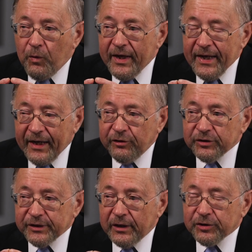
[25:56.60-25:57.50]
We had to
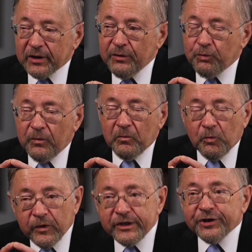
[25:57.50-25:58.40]
essentially
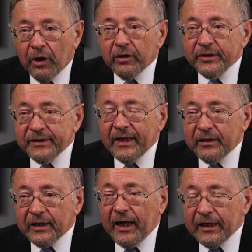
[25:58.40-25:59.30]
restart a
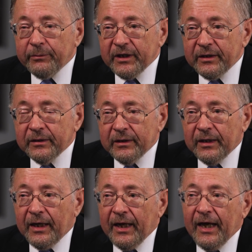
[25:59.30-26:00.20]
dead economy.
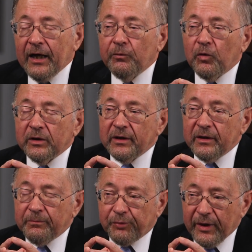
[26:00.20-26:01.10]
And one of
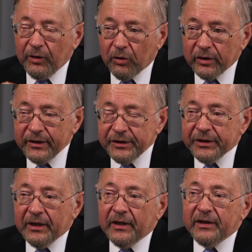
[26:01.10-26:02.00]
the
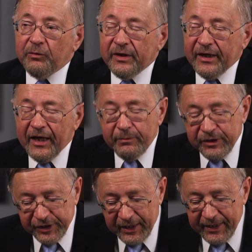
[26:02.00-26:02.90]
priorities that we gave,
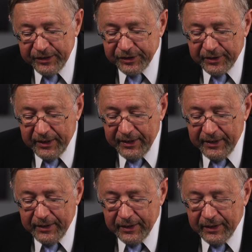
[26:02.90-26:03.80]
besides the